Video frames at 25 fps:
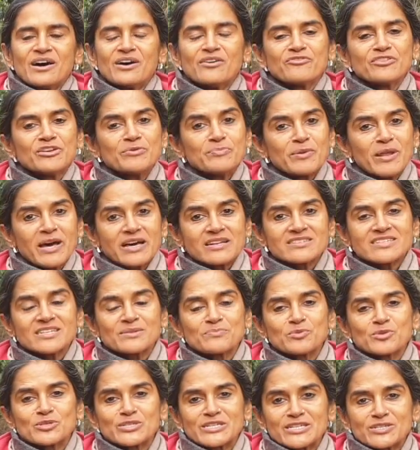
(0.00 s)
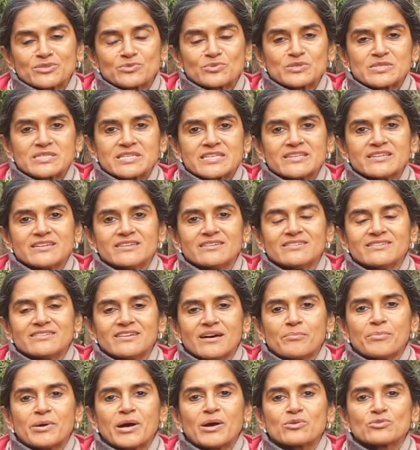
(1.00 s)
We planted potatoes here
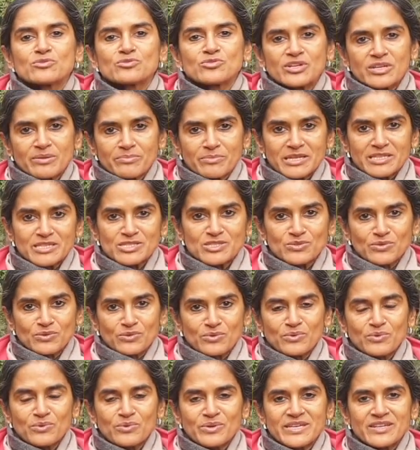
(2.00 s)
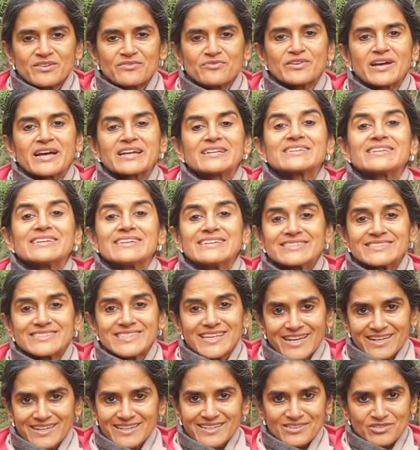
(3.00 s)
about 3 months ago, in fact,
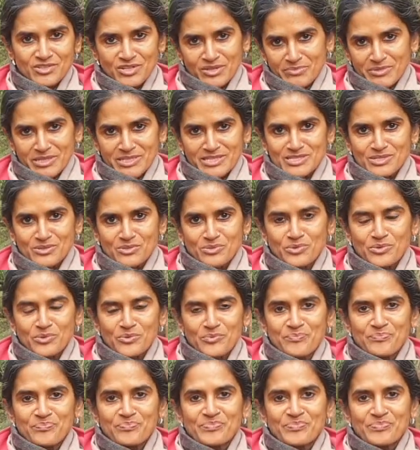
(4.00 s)
exactly 3 months ago.